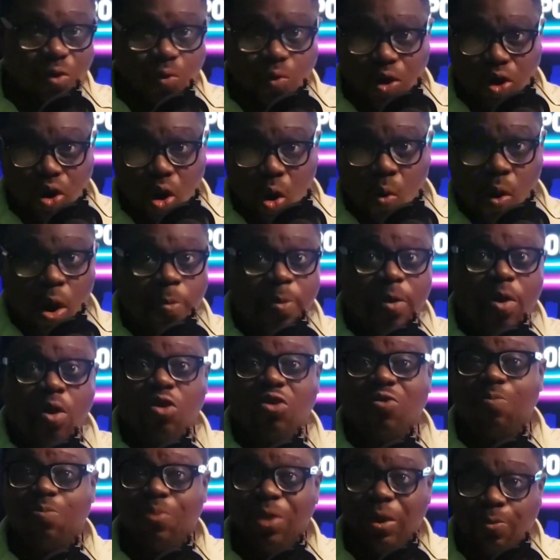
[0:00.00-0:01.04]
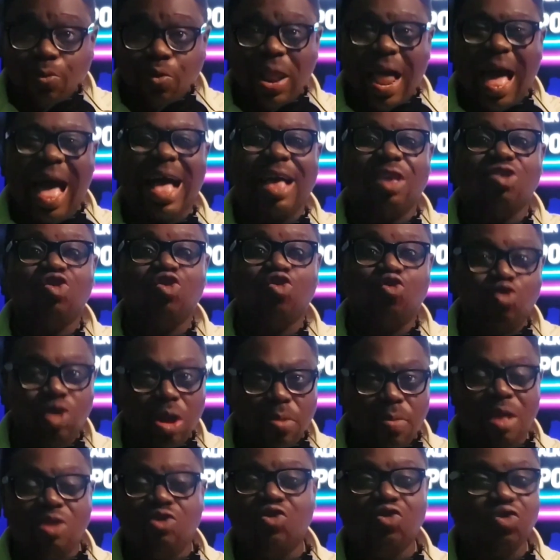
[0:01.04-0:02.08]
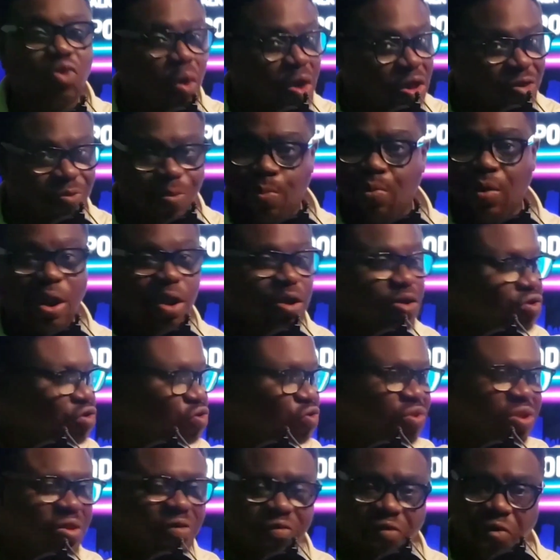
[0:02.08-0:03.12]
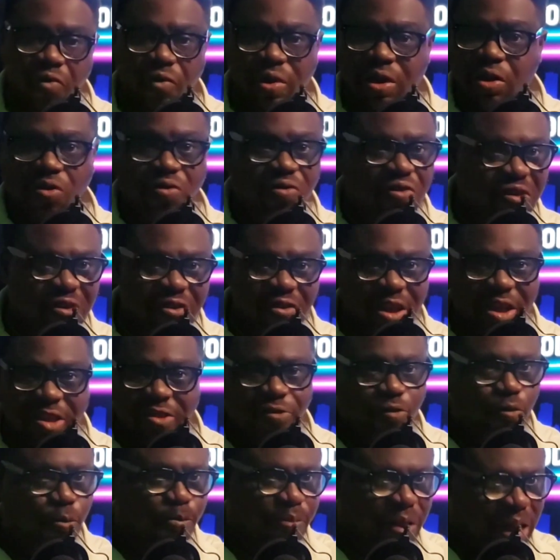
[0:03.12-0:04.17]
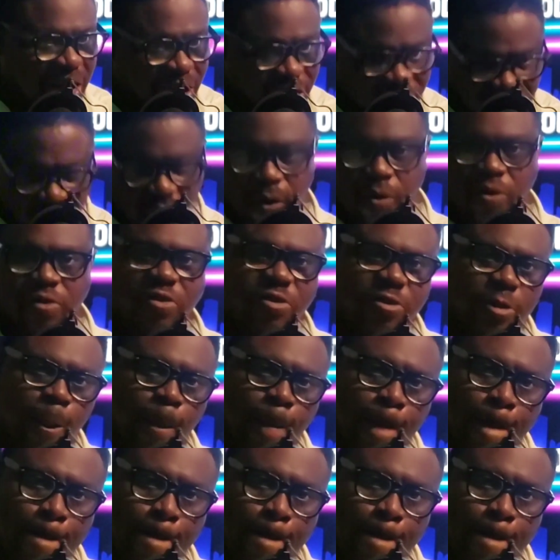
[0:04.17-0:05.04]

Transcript: will not work because people are streaming songs. People are not just waiting for radio DJs to play the songs.